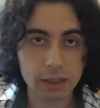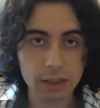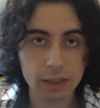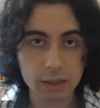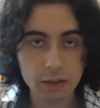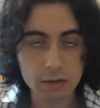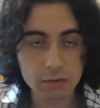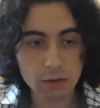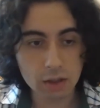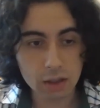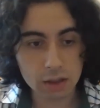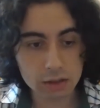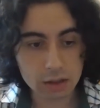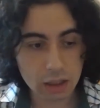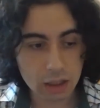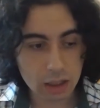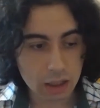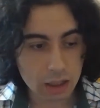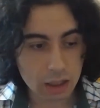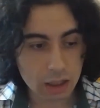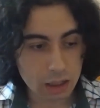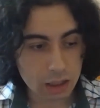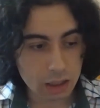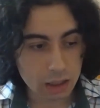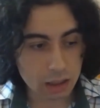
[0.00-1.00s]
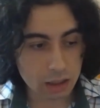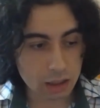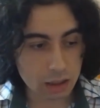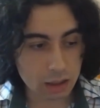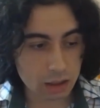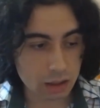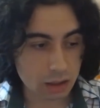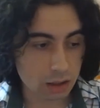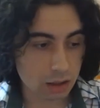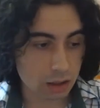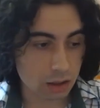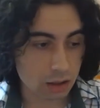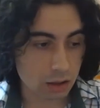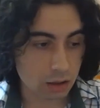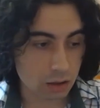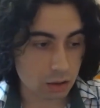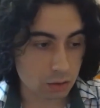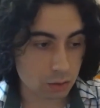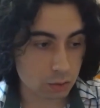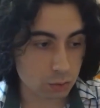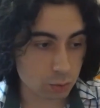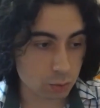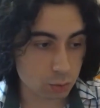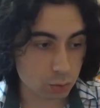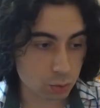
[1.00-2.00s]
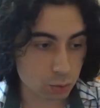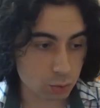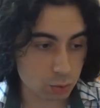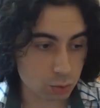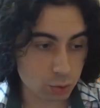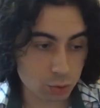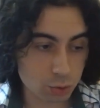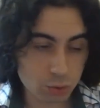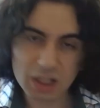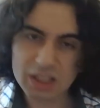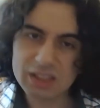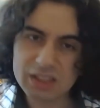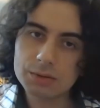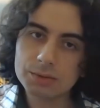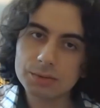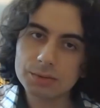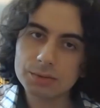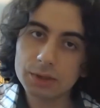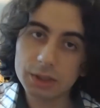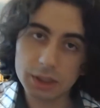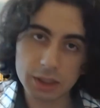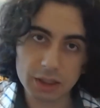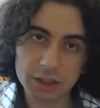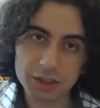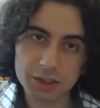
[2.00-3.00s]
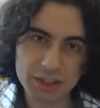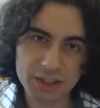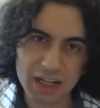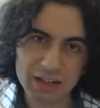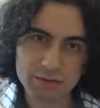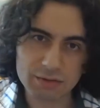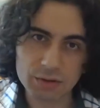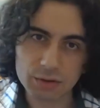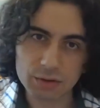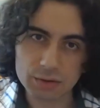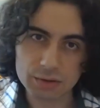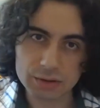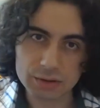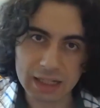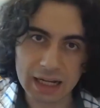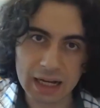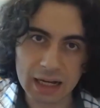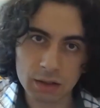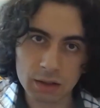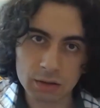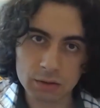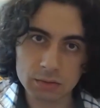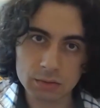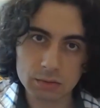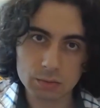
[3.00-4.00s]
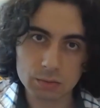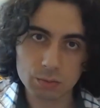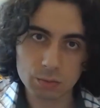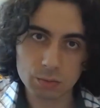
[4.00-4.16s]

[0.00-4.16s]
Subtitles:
day Iran, who do not really travel down